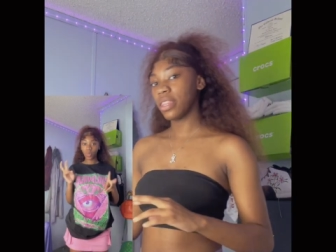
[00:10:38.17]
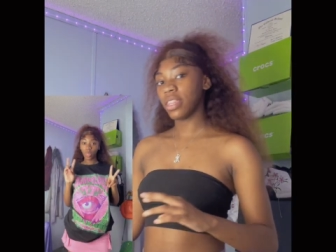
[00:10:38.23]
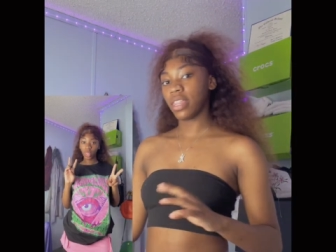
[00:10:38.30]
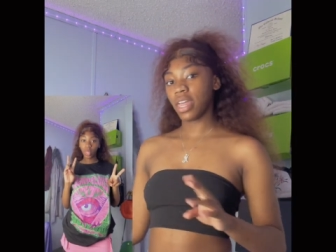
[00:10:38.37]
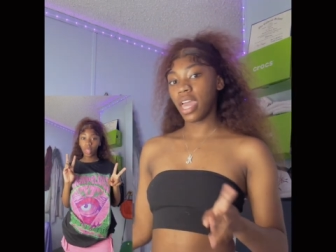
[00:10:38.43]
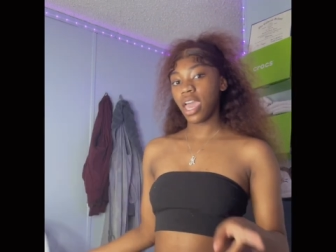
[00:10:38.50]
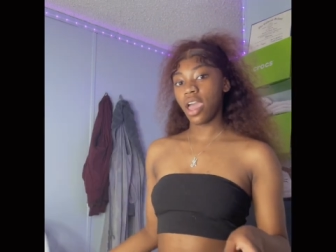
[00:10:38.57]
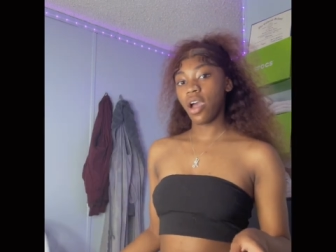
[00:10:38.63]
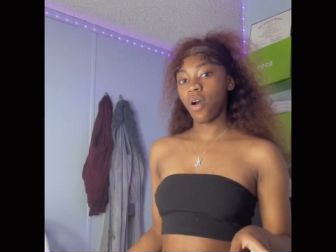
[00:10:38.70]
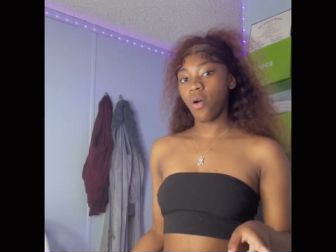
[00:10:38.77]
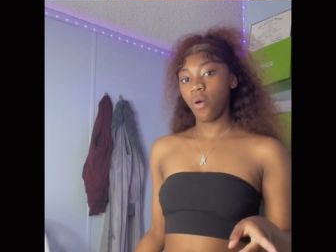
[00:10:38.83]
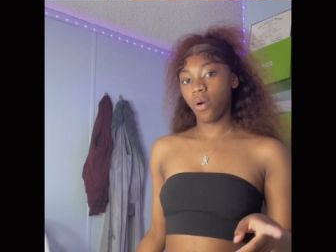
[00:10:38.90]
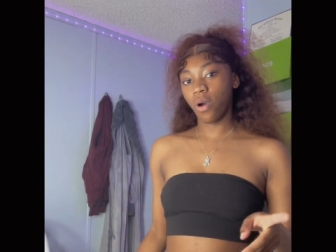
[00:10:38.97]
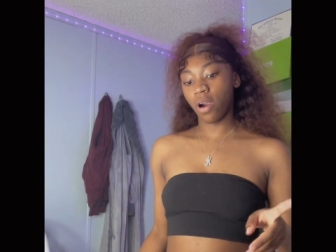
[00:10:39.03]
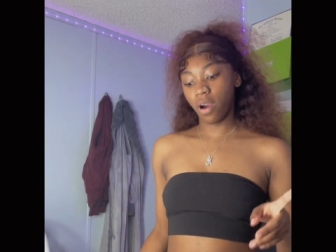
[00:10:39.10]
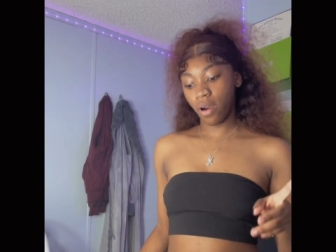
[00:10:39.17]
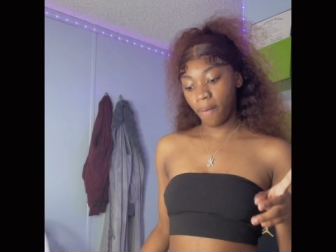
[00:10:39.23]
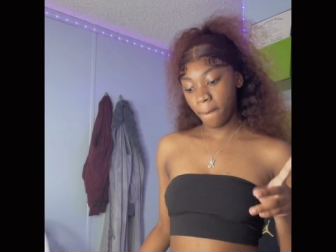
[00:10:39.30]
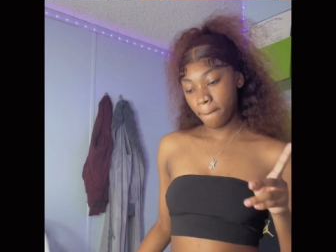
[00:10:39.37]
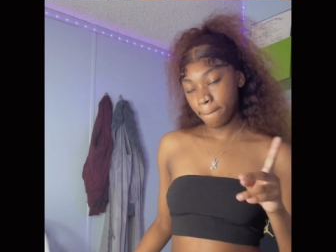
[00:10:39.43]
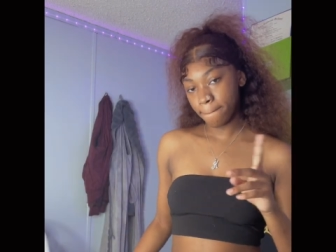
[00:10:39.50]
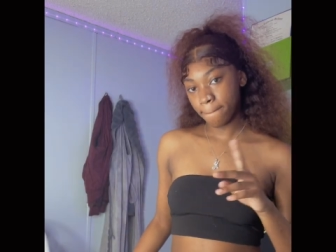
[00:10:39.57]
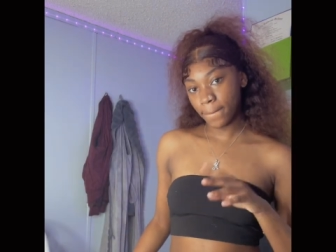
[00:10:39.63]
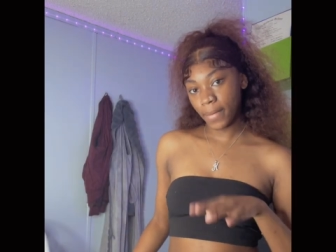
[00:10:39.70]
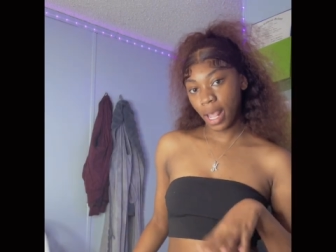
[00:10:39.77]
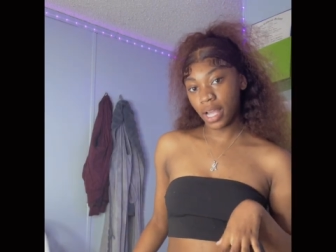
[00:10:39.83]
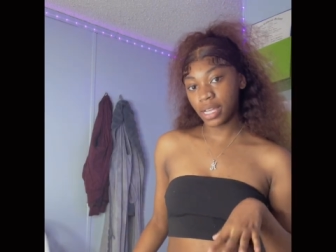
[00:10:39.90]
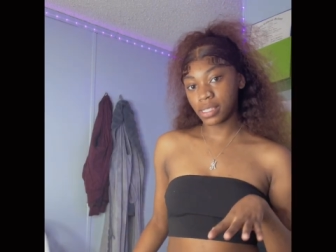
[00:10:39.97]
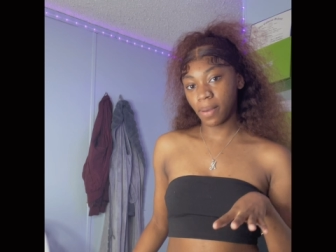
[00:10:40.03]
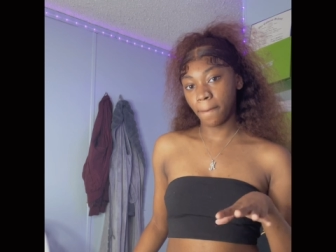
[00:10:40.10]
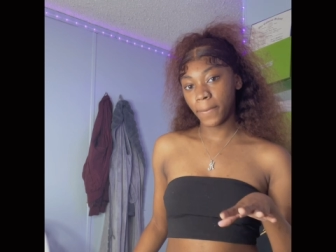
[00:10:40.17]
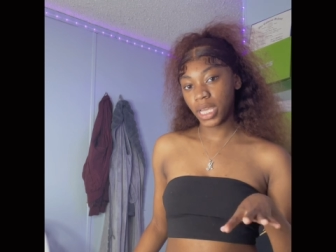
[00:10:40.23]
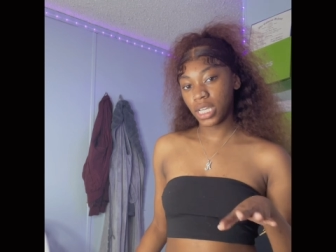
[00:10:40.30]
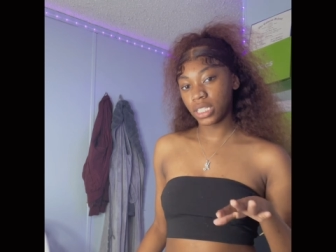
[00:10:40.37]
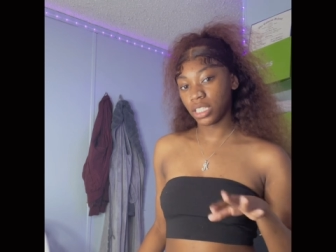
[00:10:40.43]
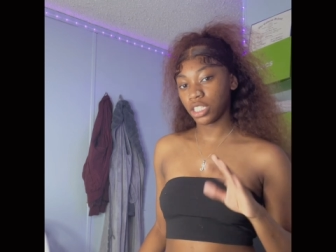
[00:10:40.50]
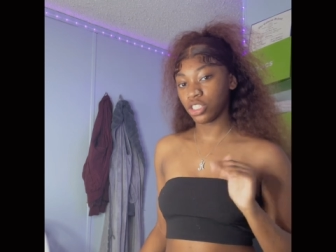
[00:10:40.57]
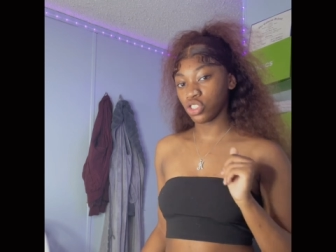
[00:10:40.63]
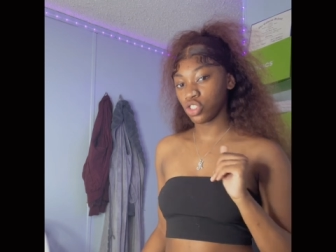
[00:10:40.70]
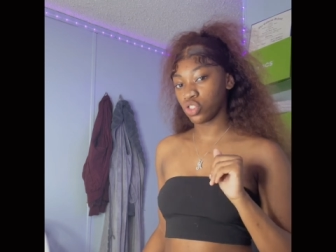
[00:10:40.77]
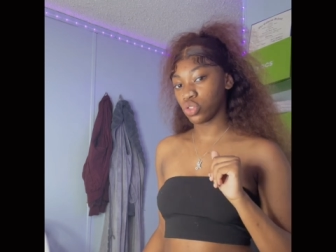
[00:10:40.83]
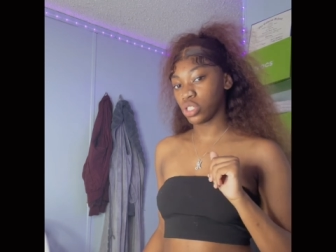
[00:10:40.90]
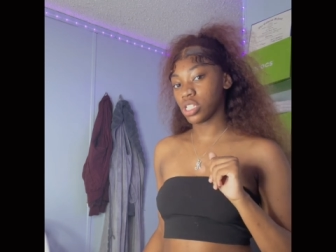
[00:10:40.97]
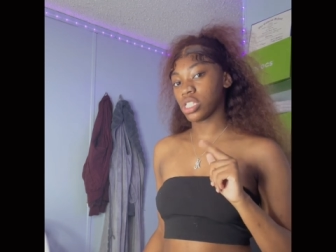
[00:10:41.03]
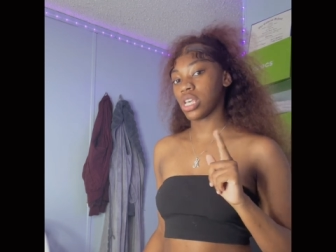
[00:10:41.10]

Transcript: that or i got some pink little shorts